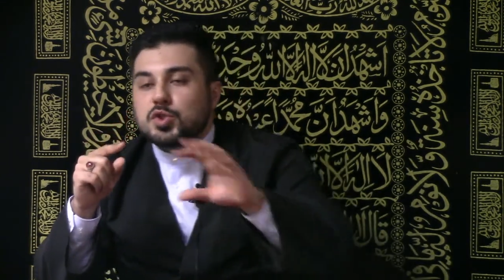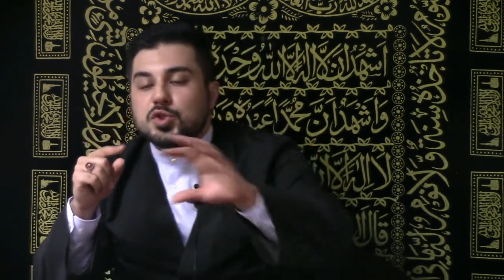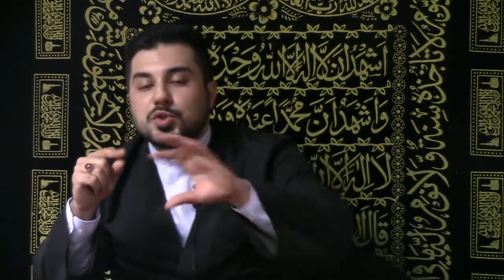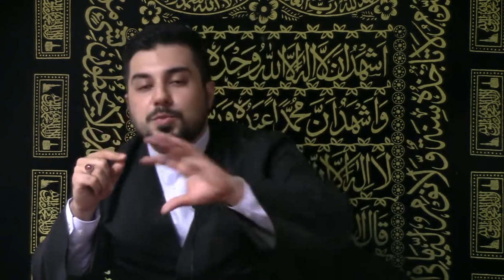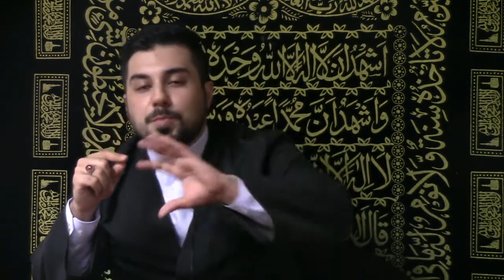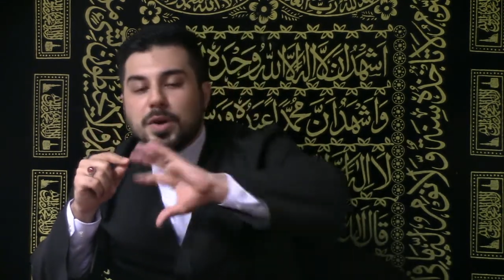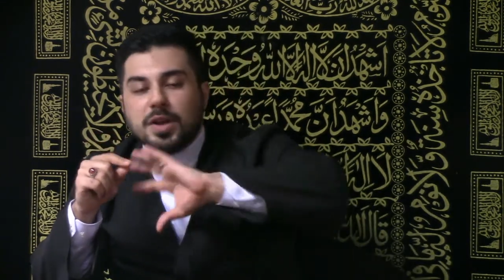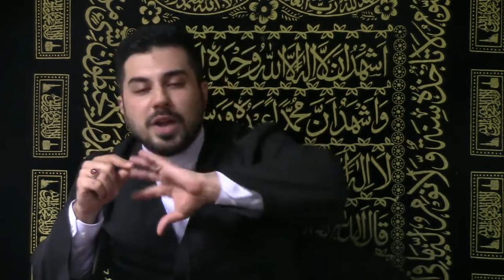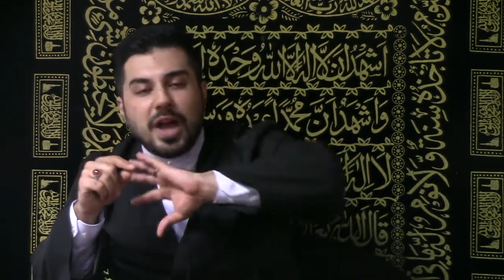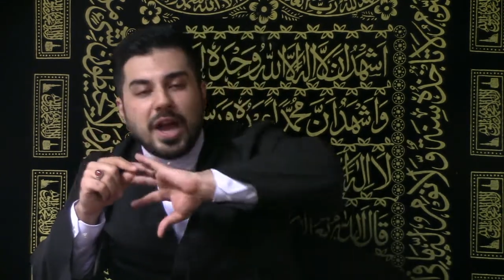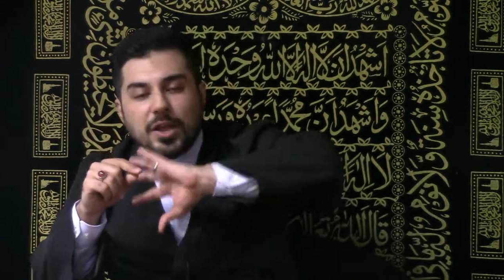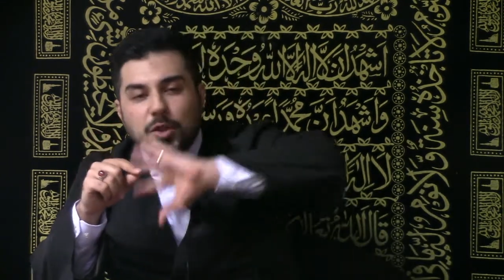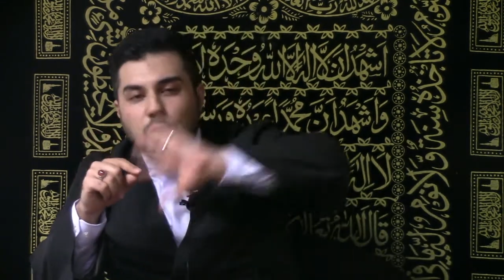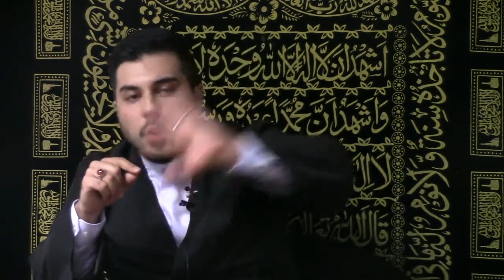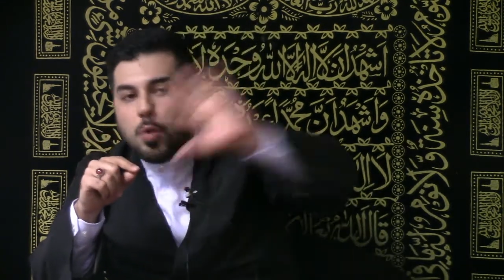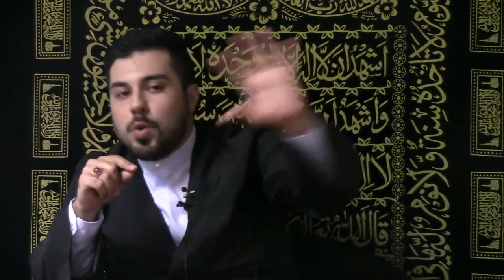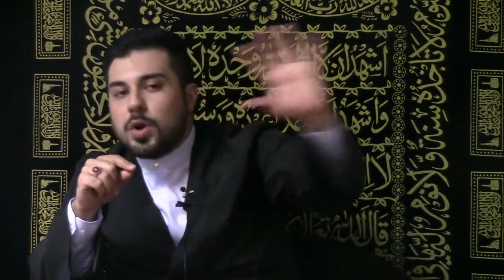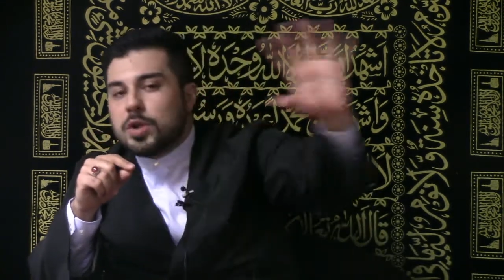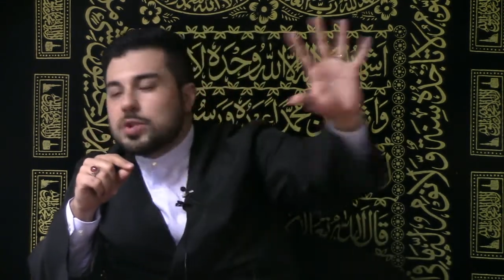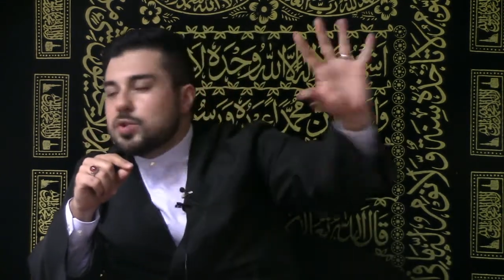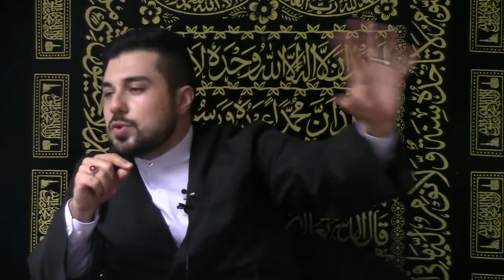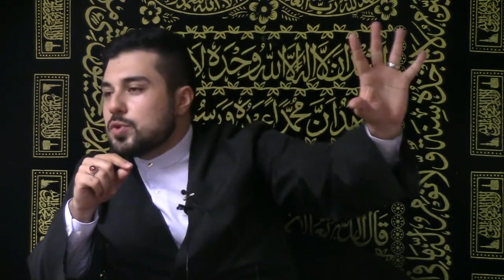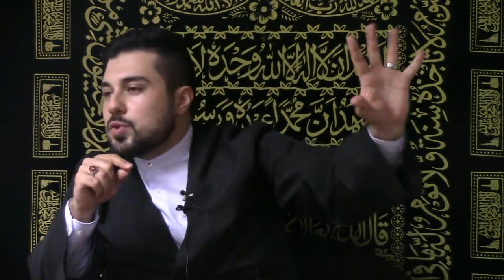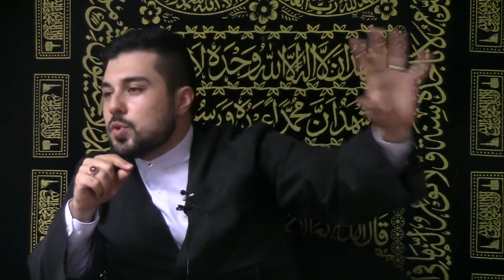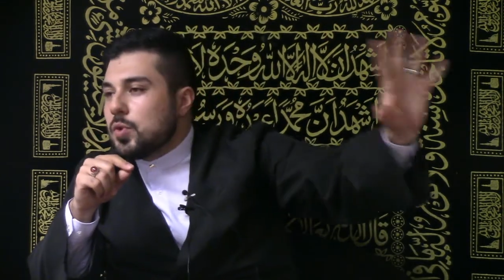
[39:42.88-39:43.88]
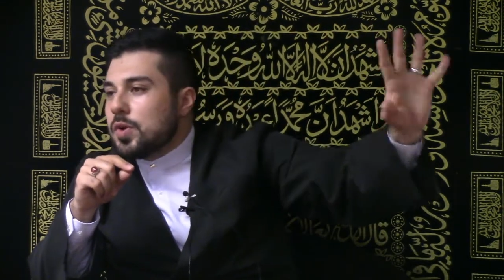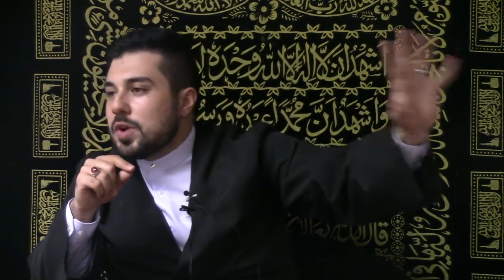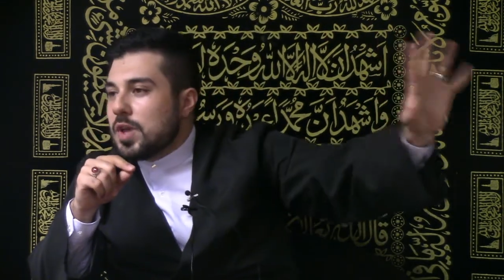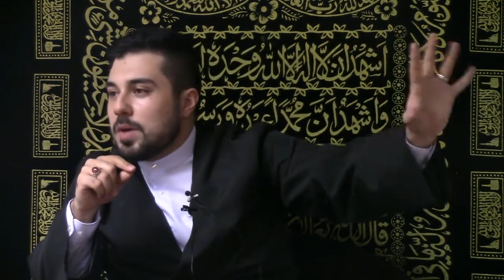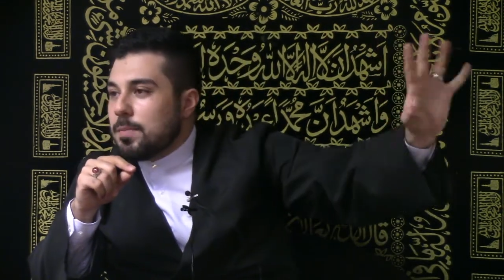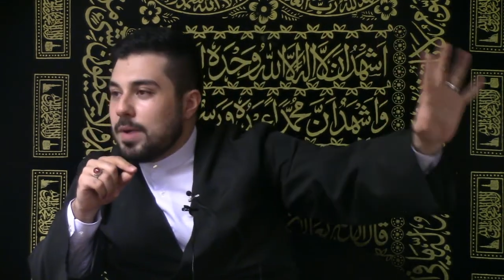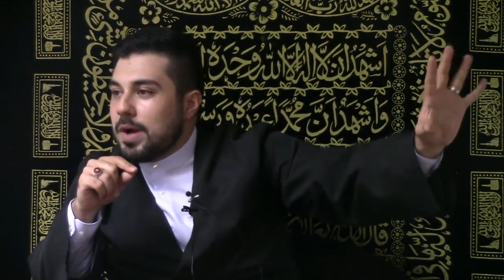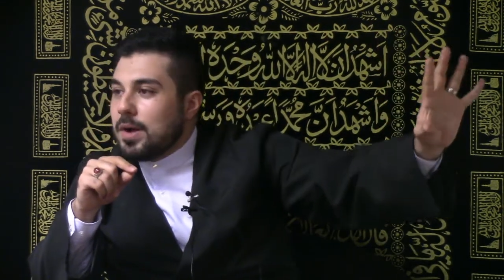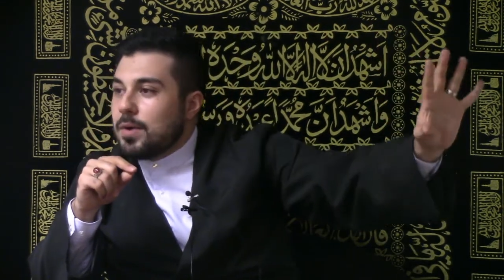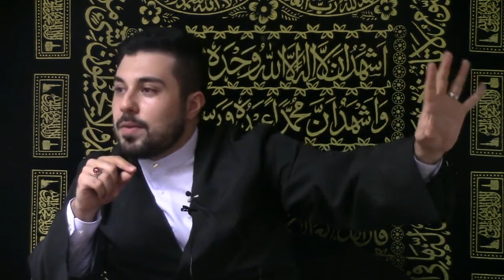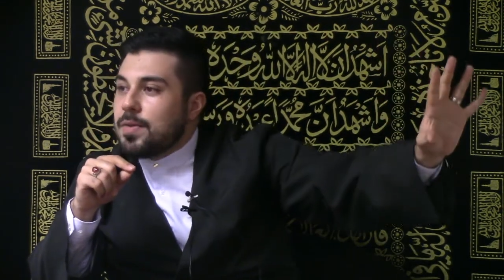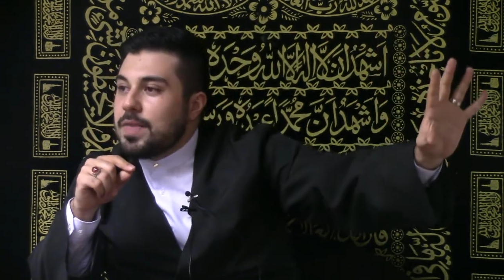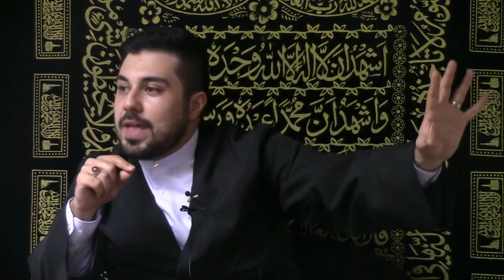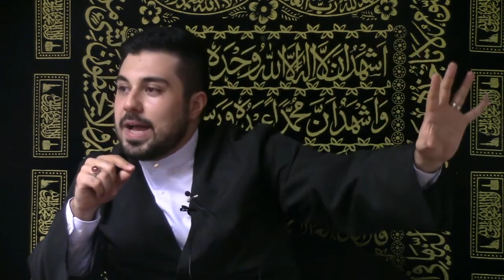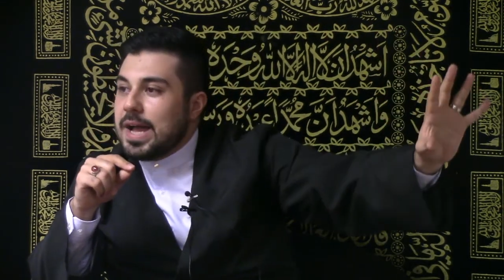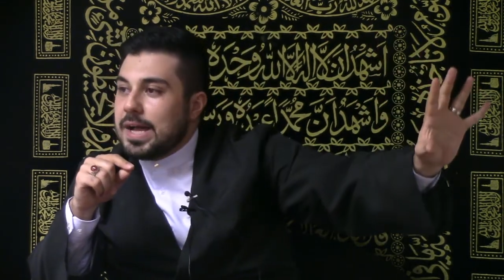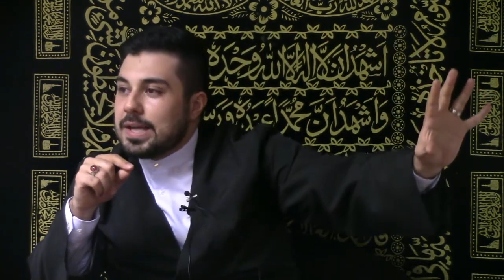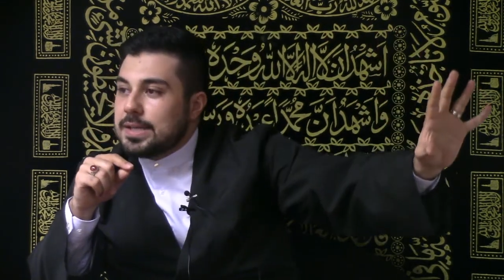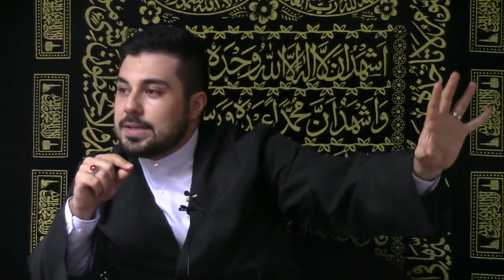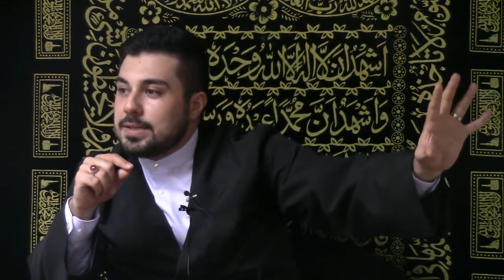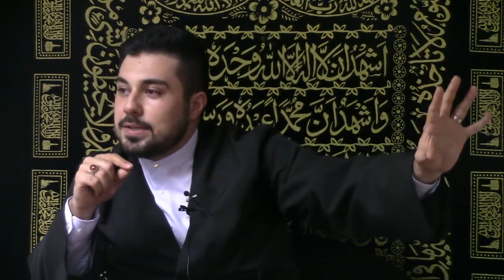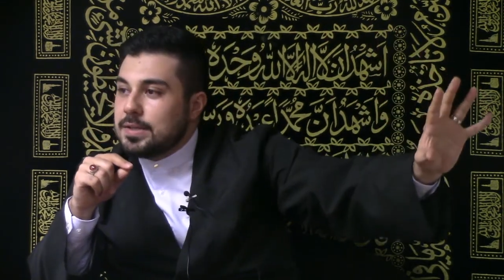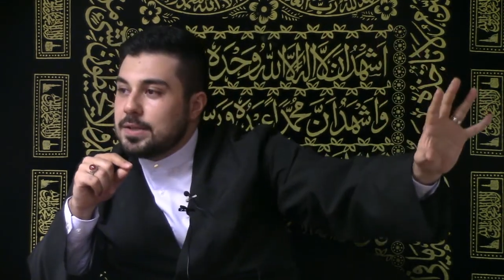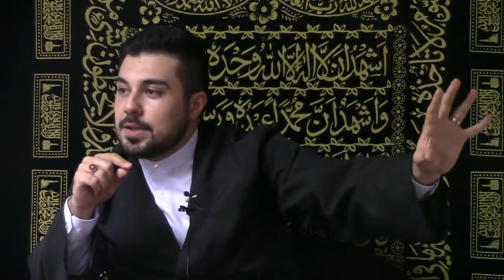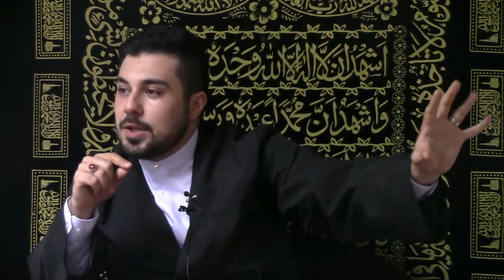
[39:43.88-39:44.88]
But I don't want to talk about
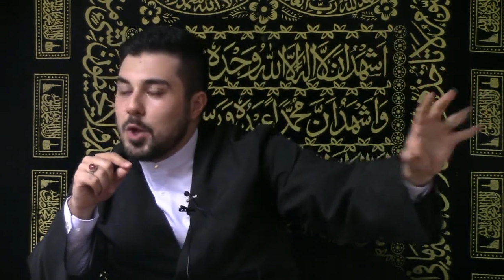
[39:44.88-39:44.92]
that.